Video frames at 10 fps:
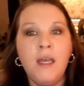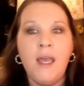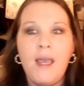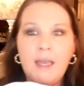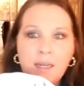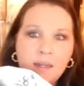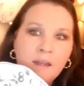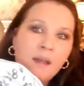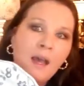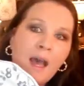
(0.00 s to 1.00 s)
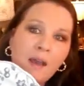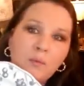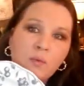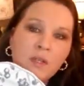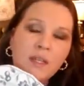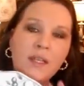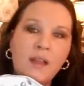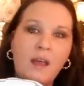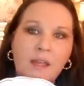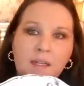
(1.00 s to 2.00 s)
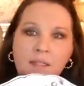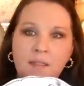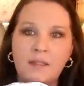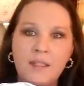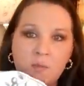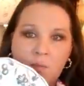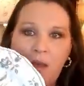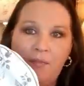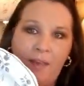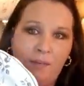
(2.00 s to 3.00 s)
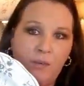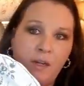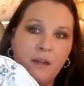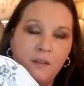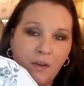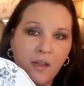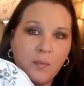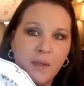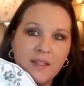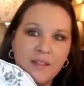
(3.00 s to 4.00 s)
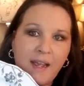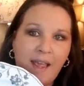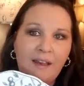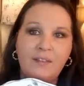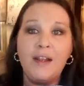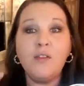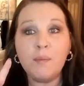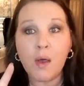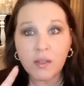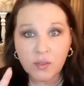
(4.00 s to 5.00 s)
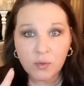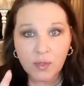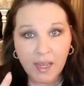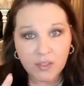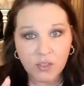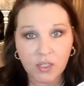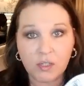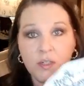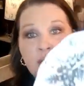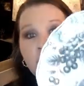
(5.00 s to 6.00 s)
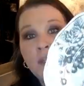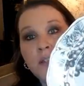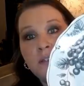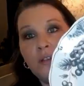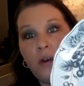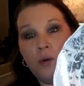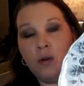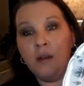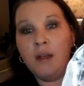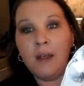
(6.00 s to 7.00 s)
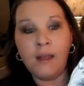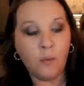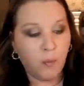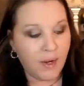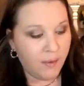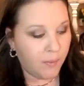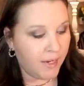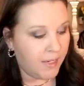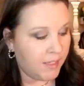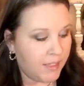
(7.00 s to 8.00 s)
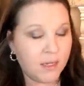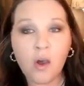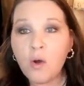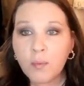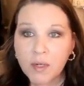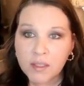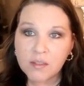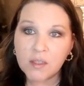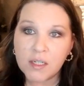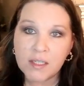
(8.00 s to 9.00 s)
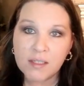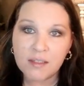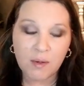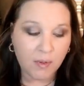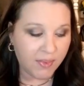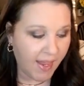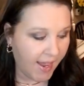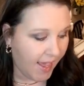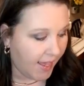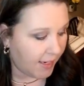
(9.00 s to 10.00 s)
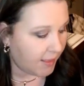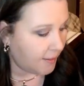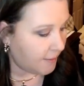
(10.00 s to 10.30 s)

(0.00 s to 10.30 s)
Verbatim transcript: And I really liked, these were my favorite of all the plates I have. And I only bought two last year. So when I went into Home Goods looking to see what they had